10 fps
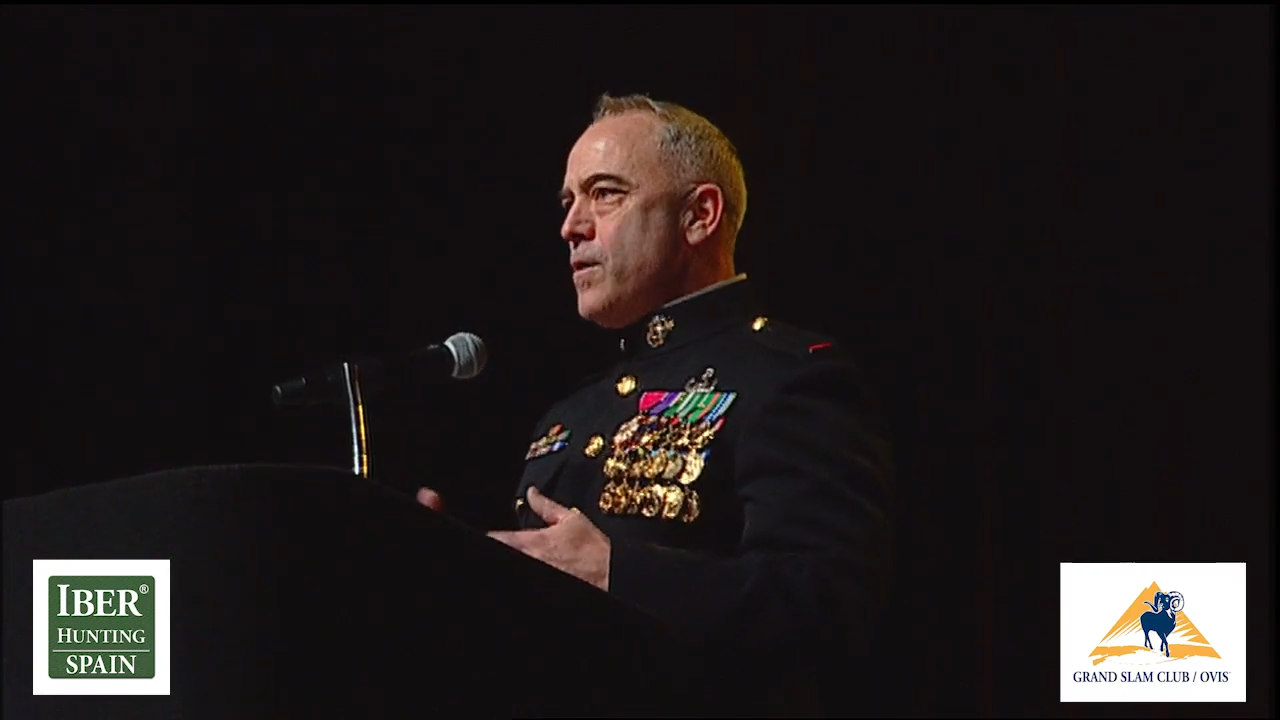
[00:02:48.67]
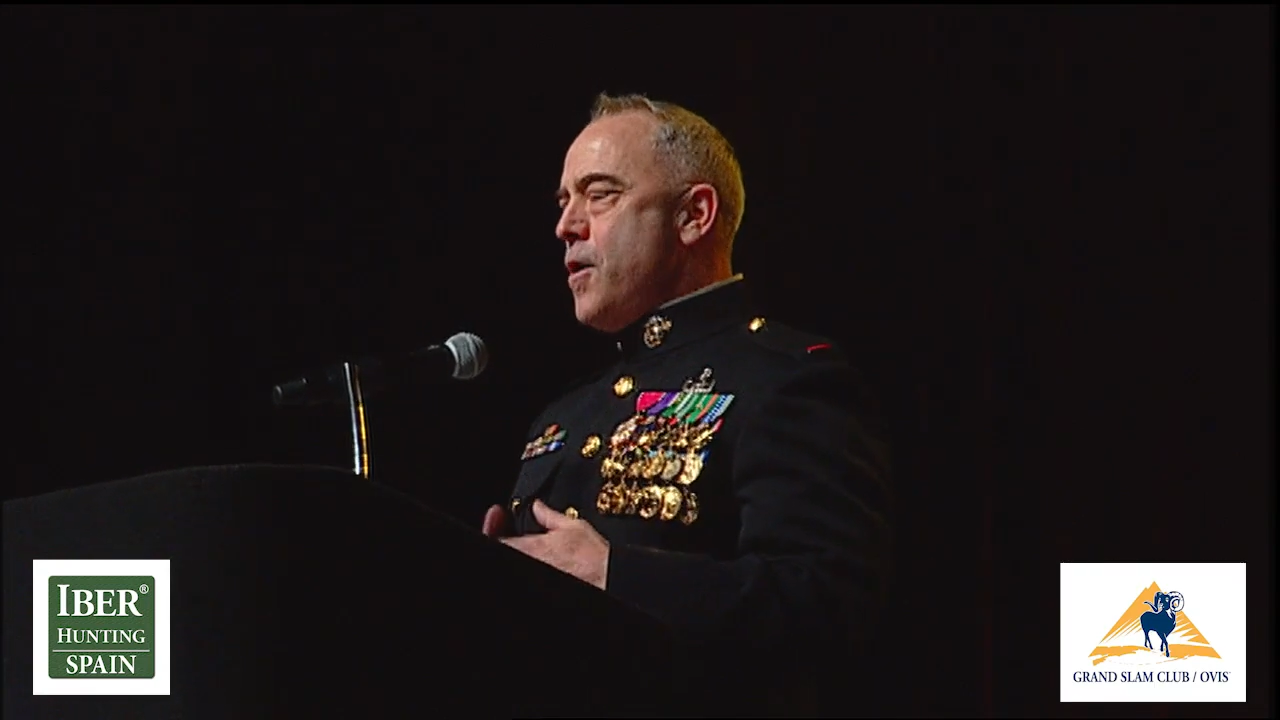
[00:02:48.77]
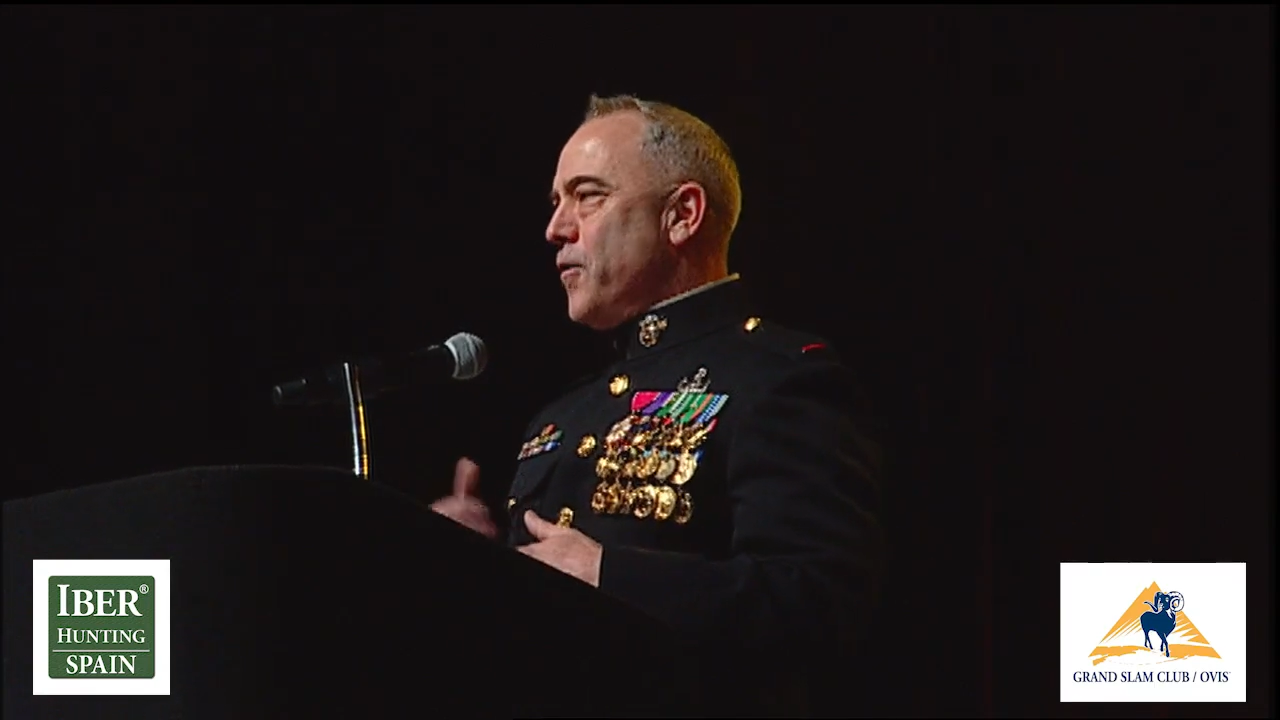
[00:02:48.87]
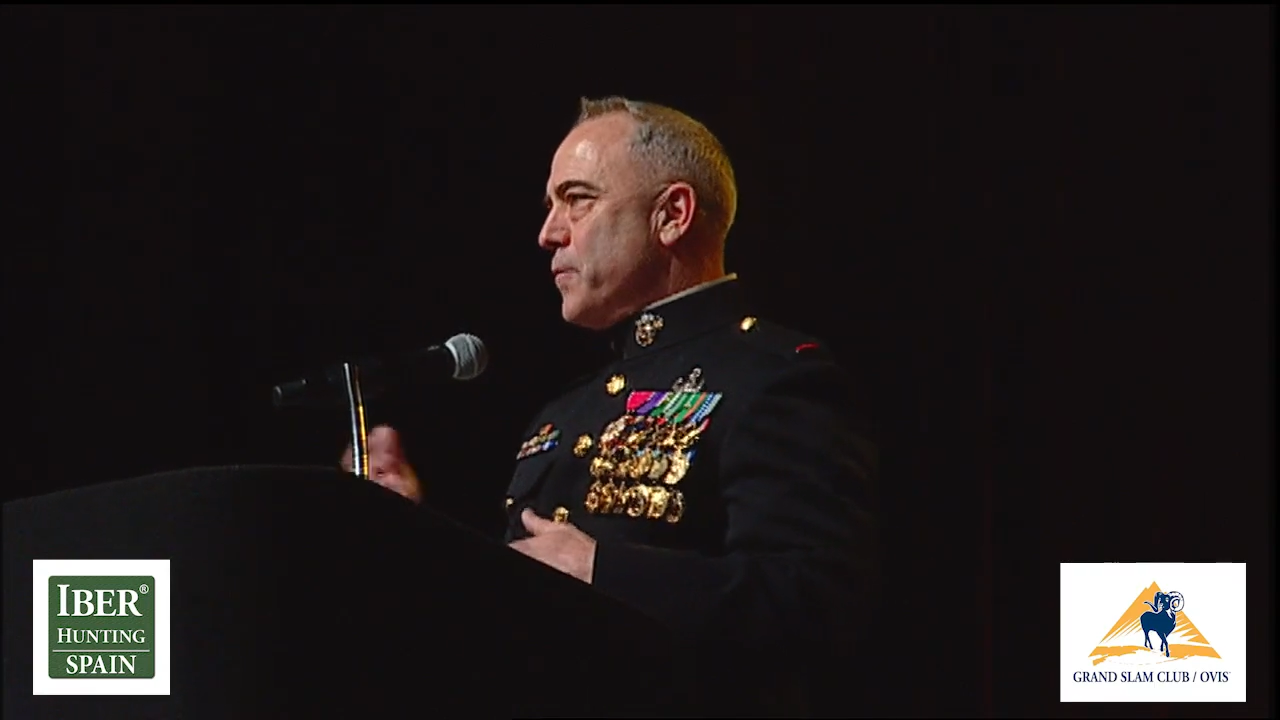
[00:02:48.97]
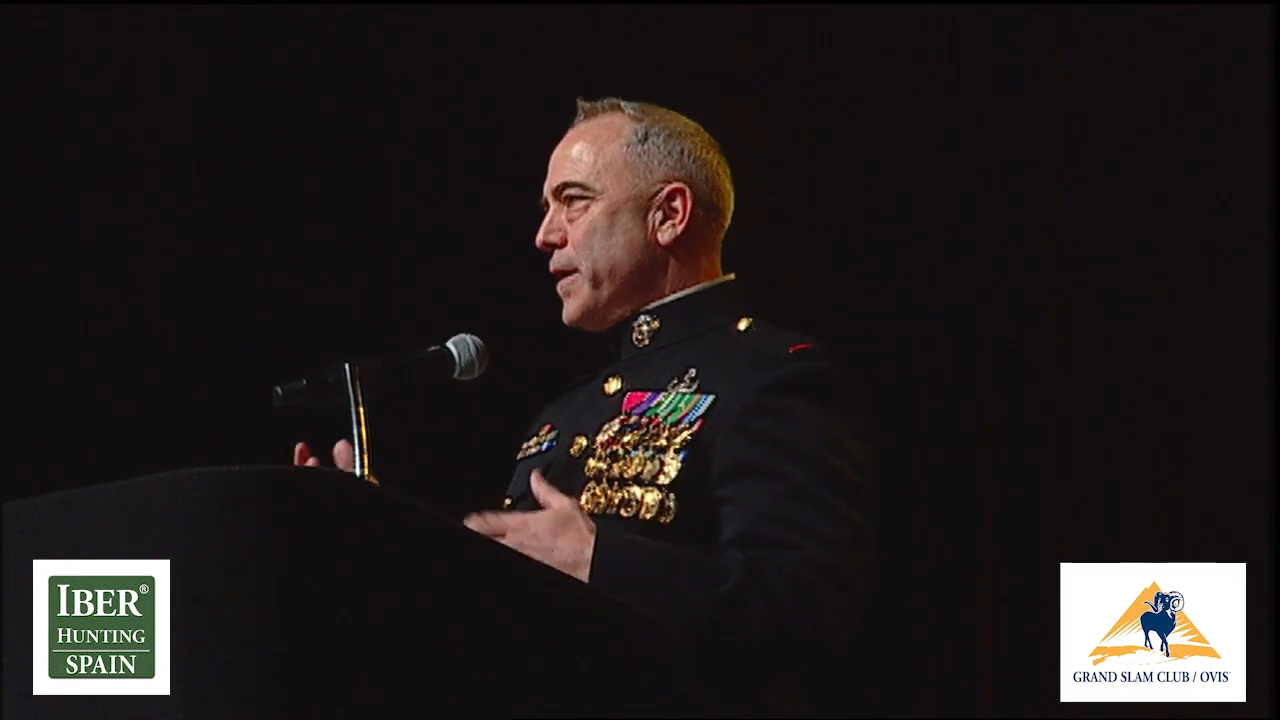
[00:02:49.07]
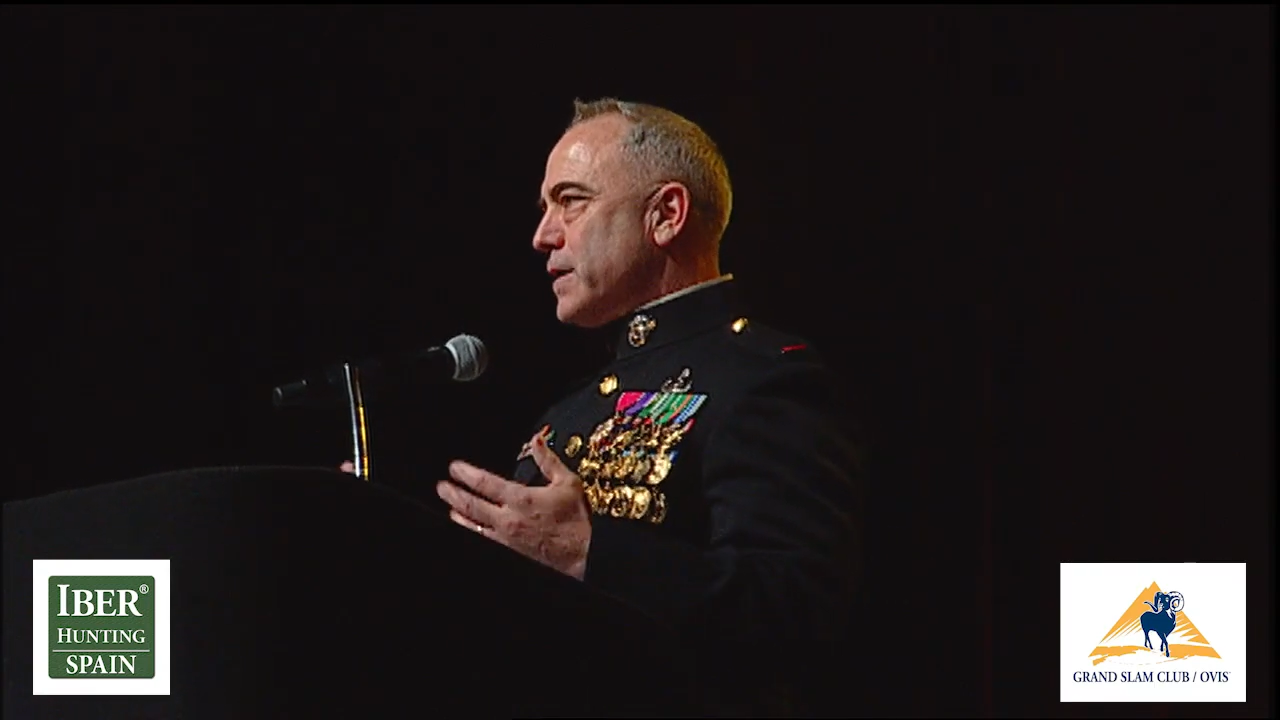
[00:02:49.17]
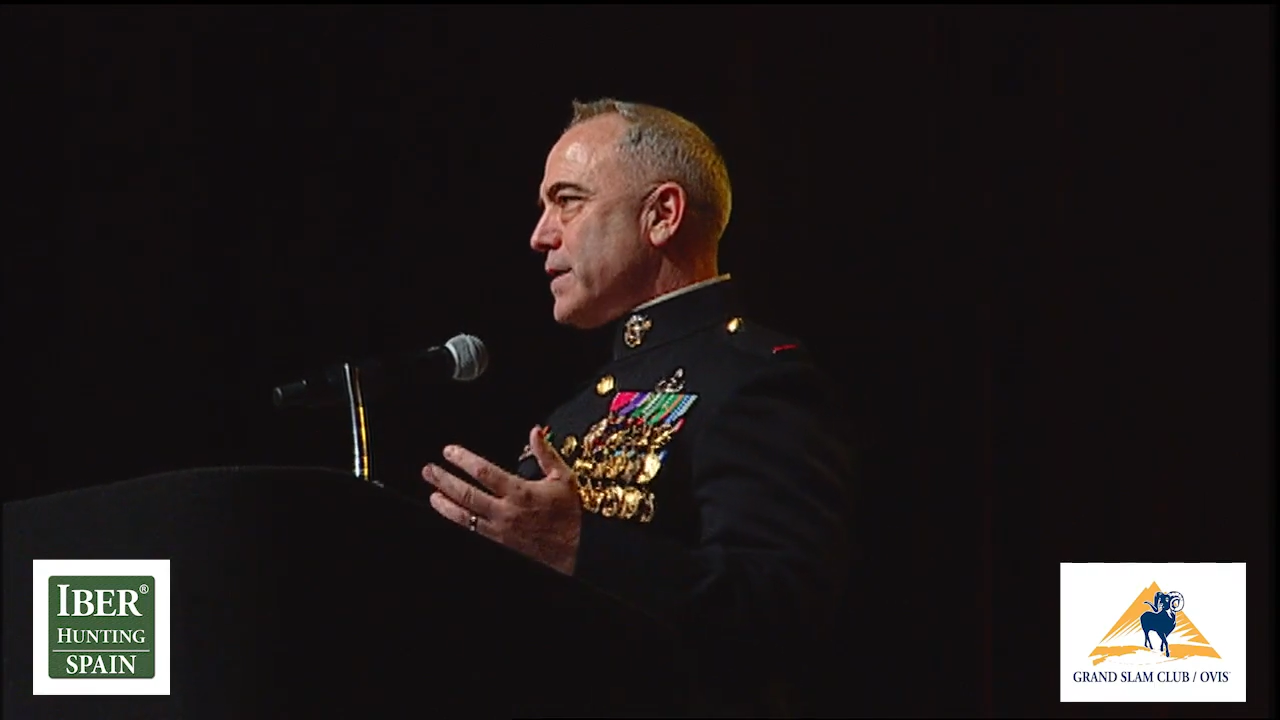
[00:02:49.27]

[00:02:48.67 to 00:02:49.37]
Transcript: all the big